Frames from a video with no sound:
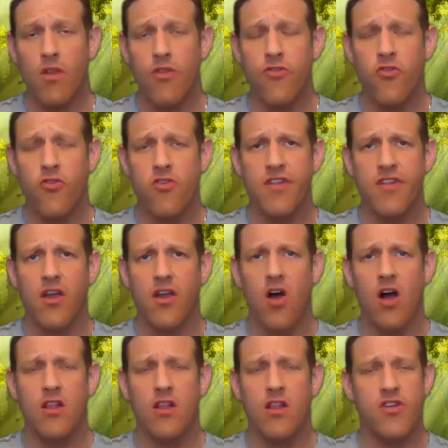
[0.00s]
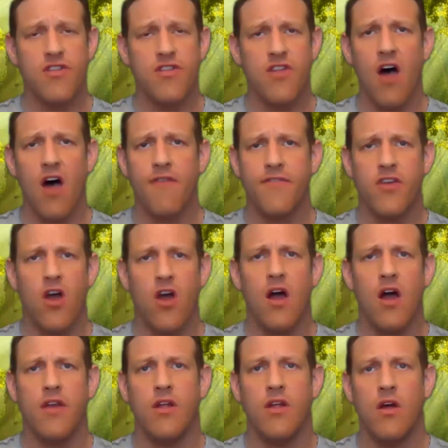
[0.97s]
through a psychologist off and
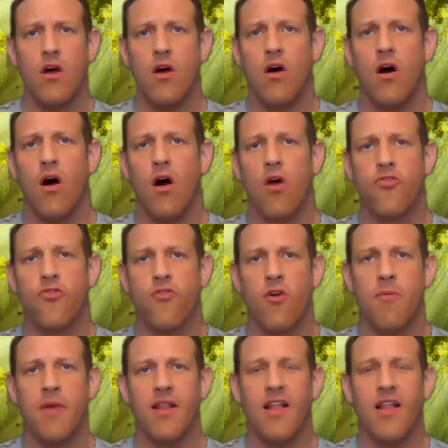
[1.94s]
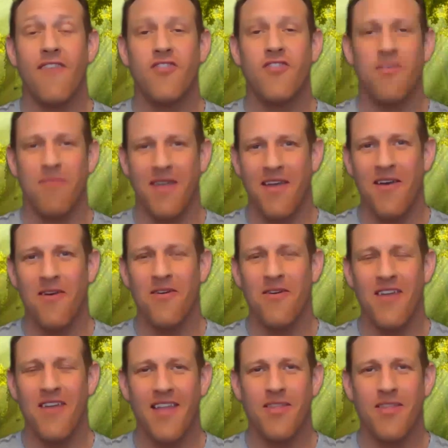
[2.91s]
on all throughout my life to be
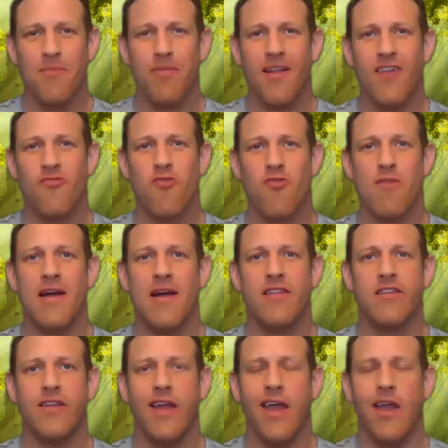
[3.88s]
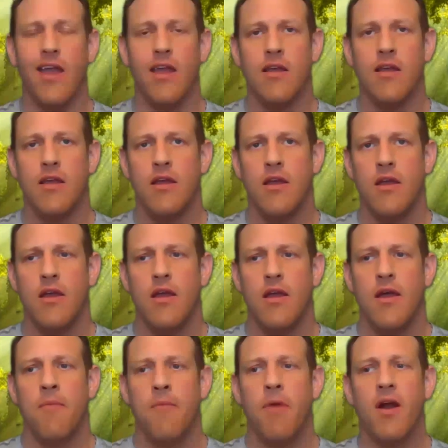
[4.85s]
at the place where I'm at today.
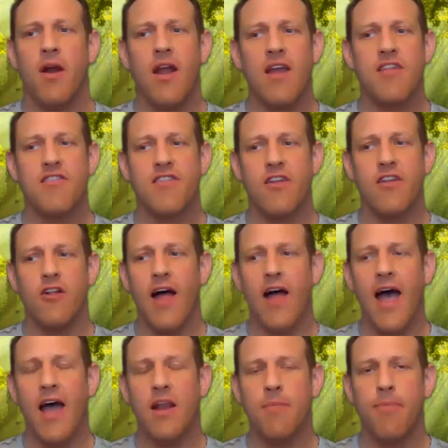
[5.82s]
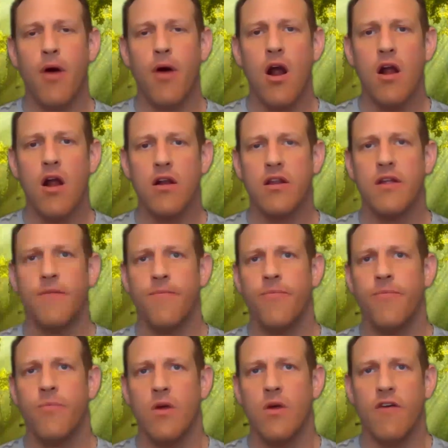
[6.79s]
But I still had a part
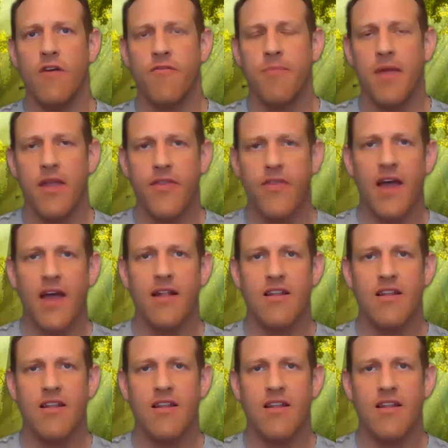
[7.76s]
of me that